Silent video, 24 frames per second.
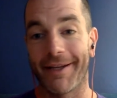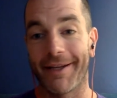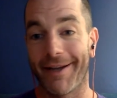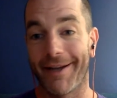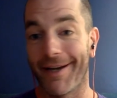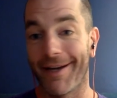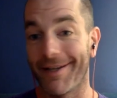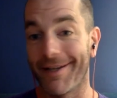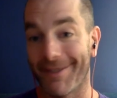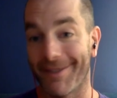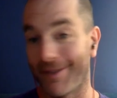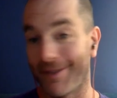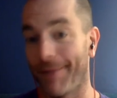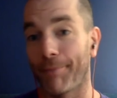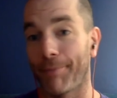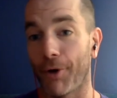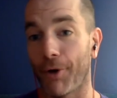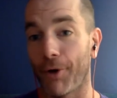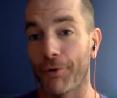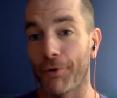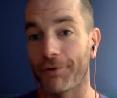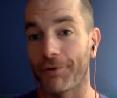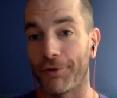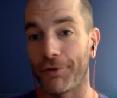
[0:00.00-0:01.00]
90s, they
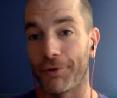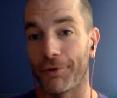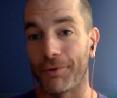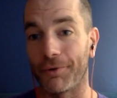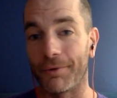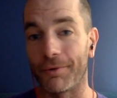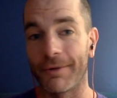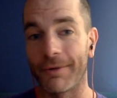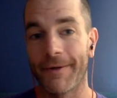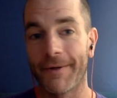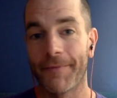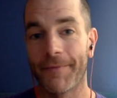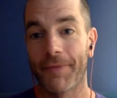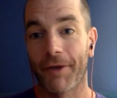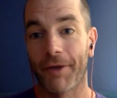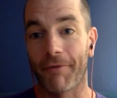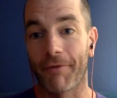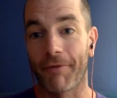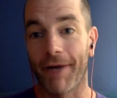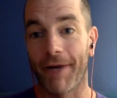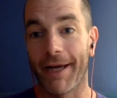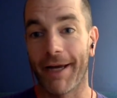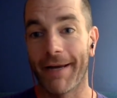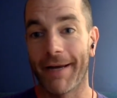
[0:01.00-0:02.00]
broke too,
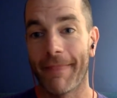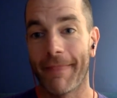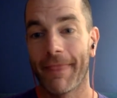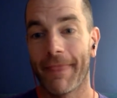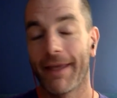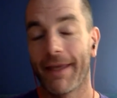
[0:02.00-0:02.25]
right?